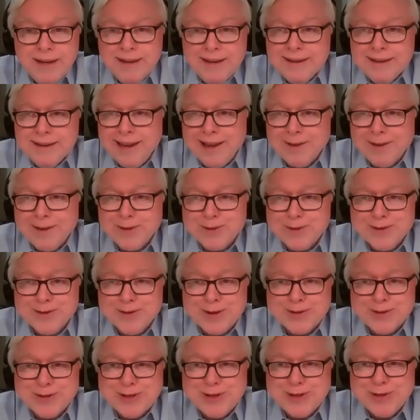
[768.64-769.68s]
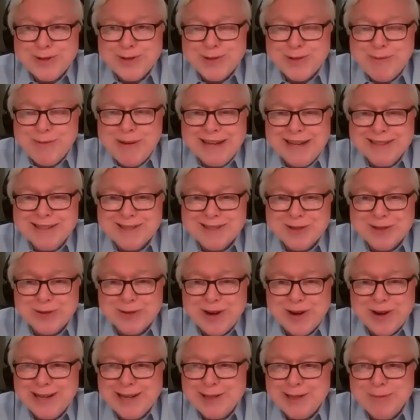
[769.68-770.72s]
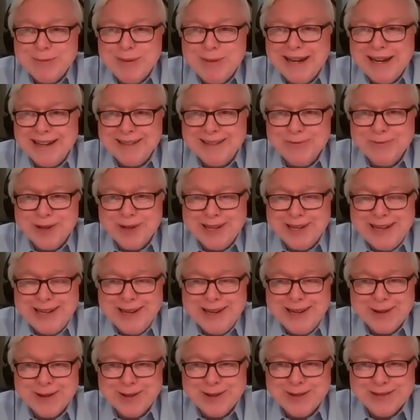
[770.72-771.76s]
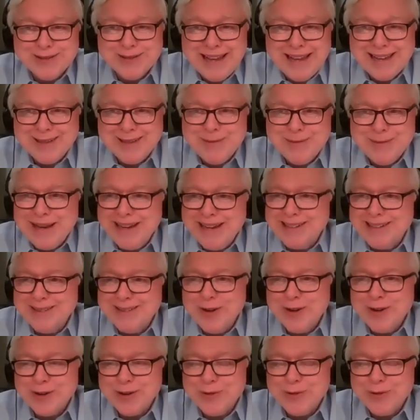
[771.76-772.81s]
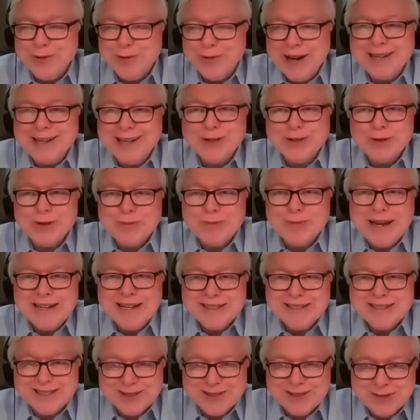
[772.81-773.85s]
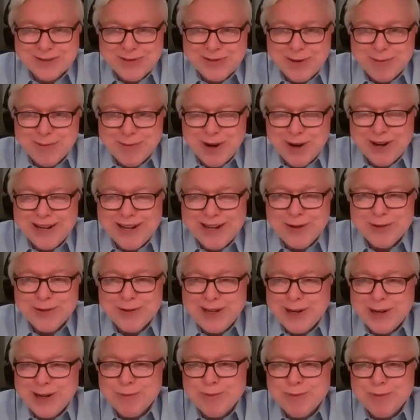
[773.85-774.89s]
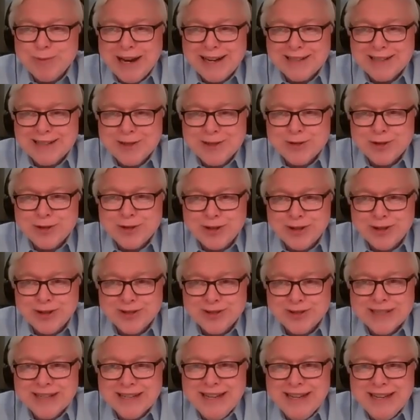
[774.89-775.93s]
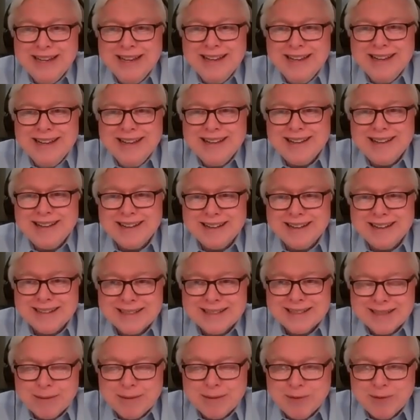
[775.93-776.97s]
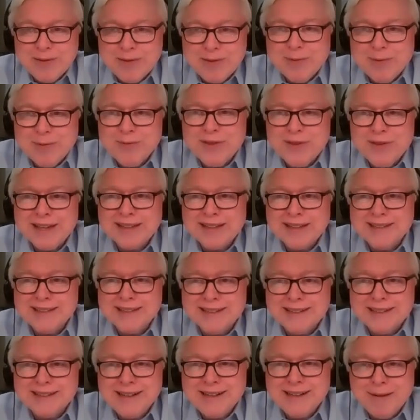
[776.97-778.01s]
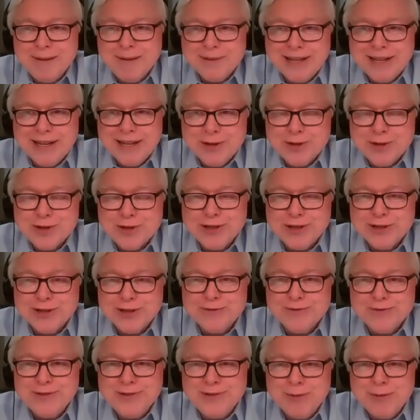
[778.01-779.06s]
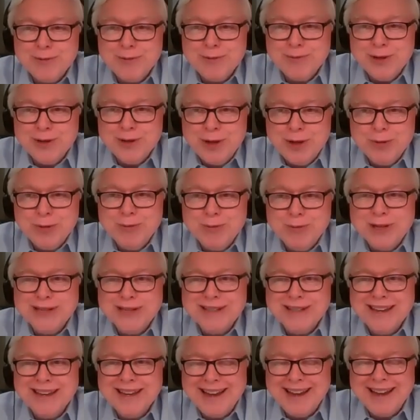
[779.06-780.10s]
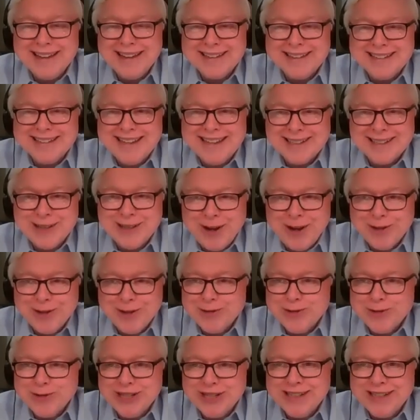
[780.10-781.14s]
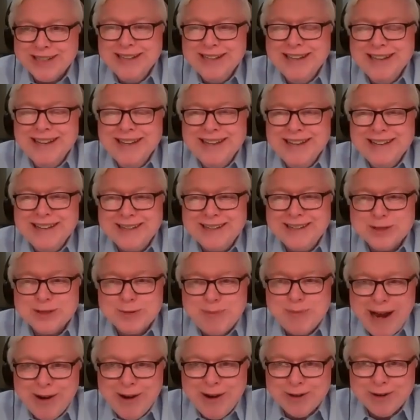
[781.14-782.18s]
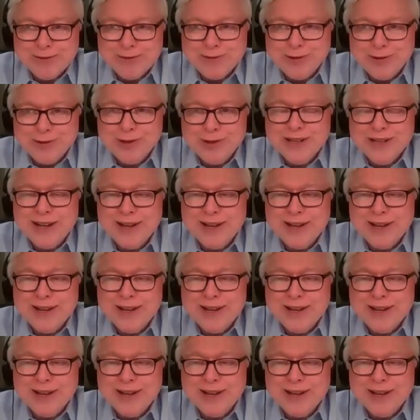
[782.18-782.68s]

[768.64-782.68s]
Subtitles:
Now, there still remains the great debate. We hear that debate on a regular basis from our healthcare practitioners. Some of them think the combination of human and technology is powerful.